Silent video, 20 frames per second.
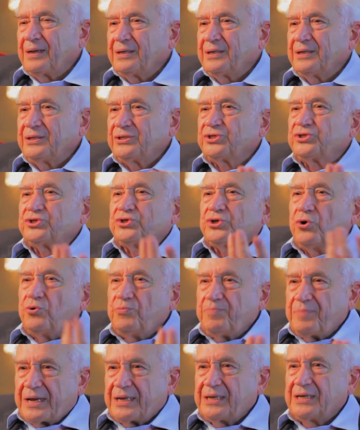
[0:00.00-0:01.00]
so
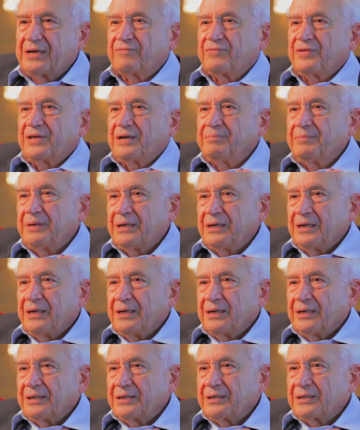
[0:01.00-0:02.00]
many of them
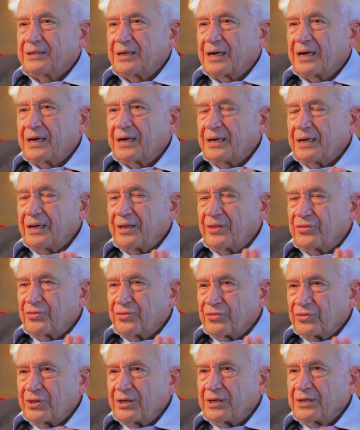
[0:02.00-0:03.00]
that I
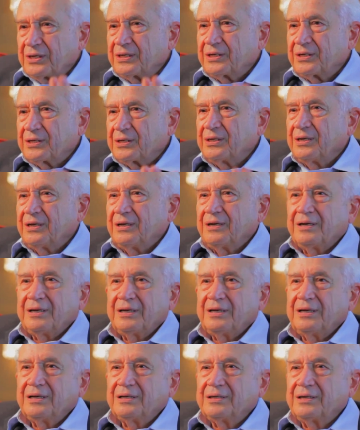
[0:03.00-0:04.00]
think that
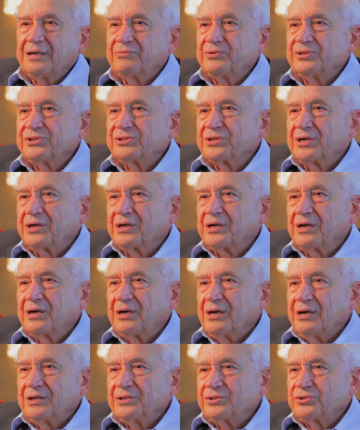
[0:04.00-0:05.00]
here there is uh,
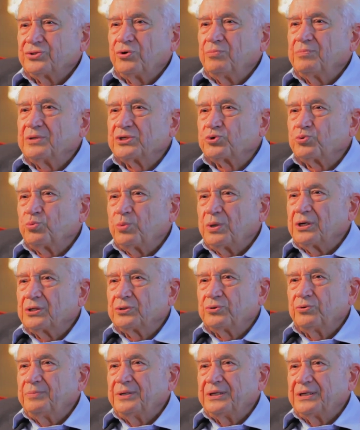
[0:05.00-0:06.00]
so much work
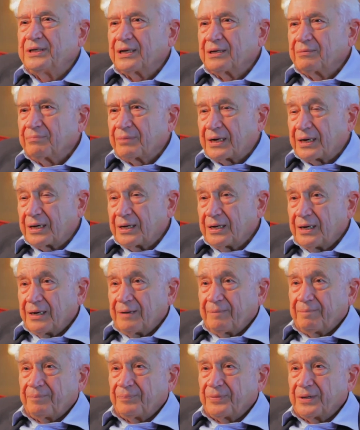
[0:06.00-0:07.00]
to be done by
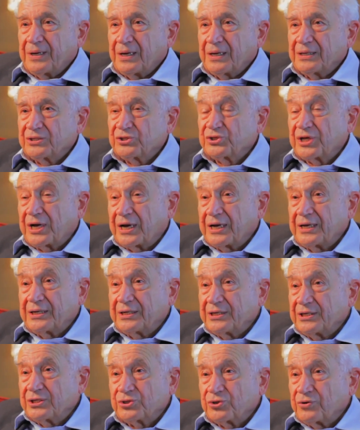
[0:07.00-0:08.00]
uh,
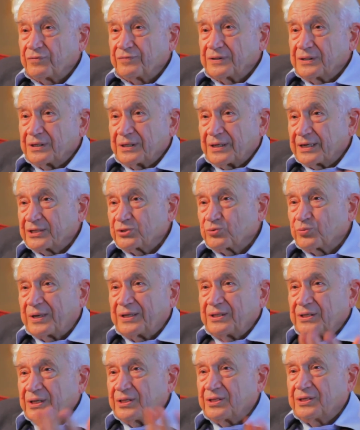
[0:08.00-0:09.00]
scientists over the next
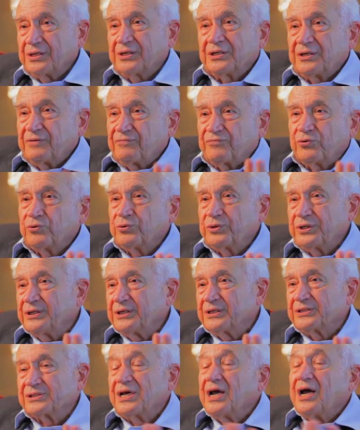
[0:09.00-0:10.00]
20, 30, 40
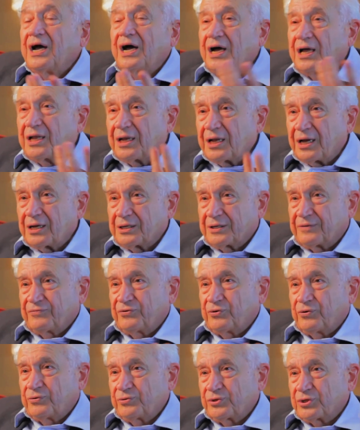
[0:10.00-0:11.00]
years. A lot of
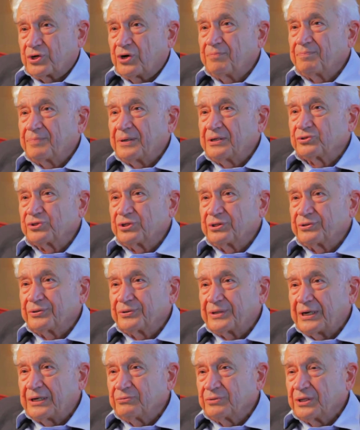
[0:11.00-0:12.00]
those compounds are
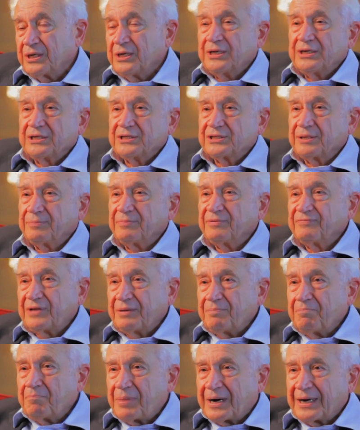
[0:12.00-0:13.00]
around. Some of
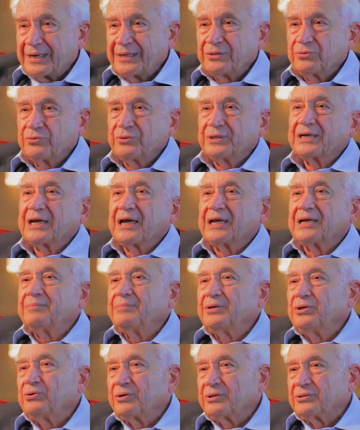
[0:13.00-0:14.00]
them bind to the
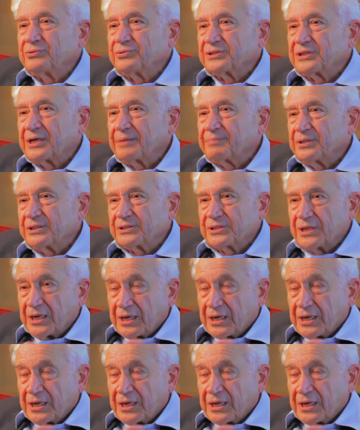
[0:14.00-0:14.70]
cannabinoid receptors,